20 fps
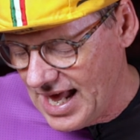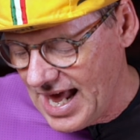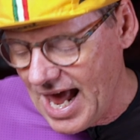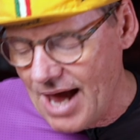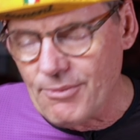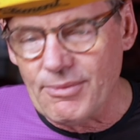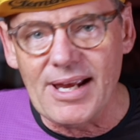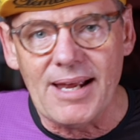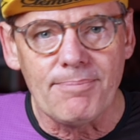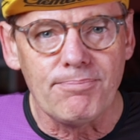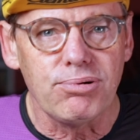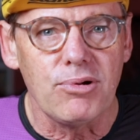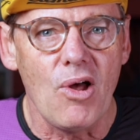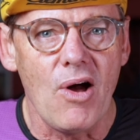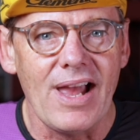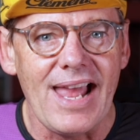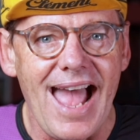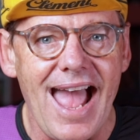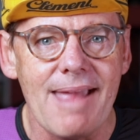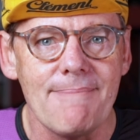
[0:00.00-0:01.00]
and we
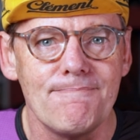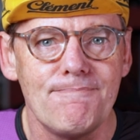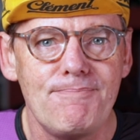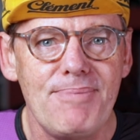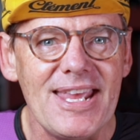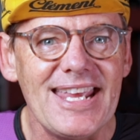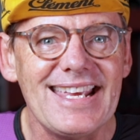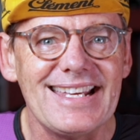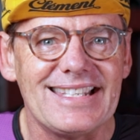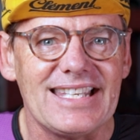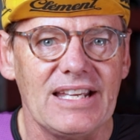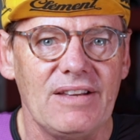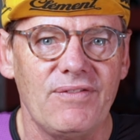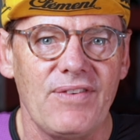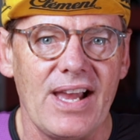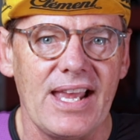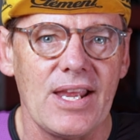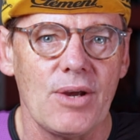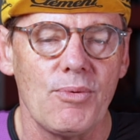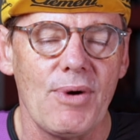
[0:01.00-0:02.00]
apply a bigger
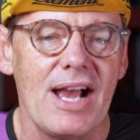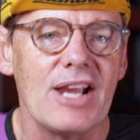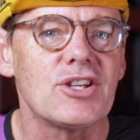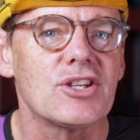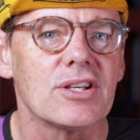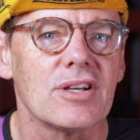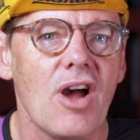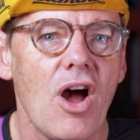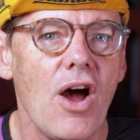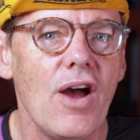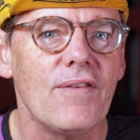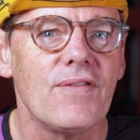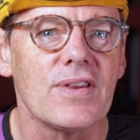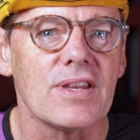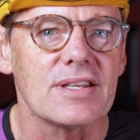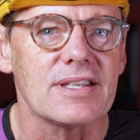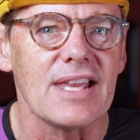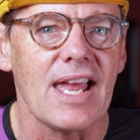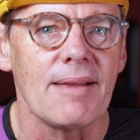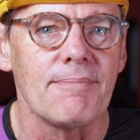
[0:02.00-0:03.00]
devaluation over the
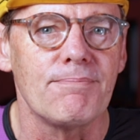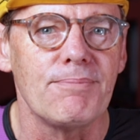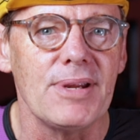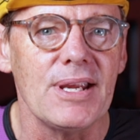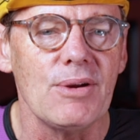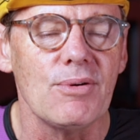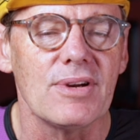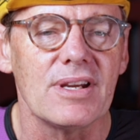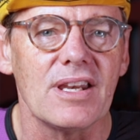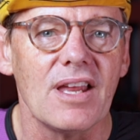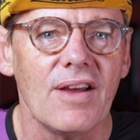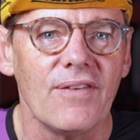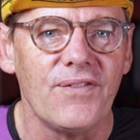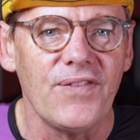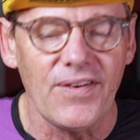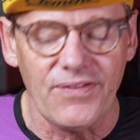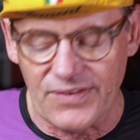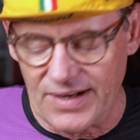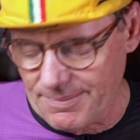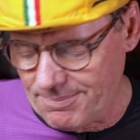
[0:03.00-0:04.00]
same period of
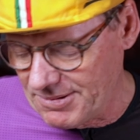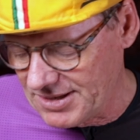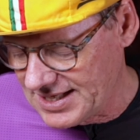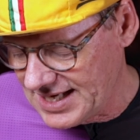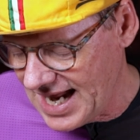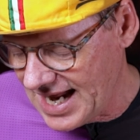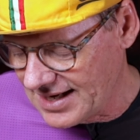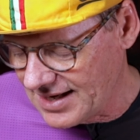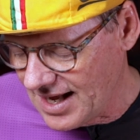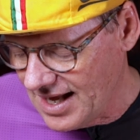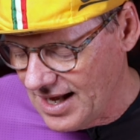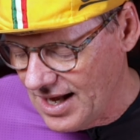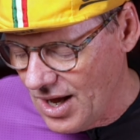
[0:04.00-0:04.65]
50%,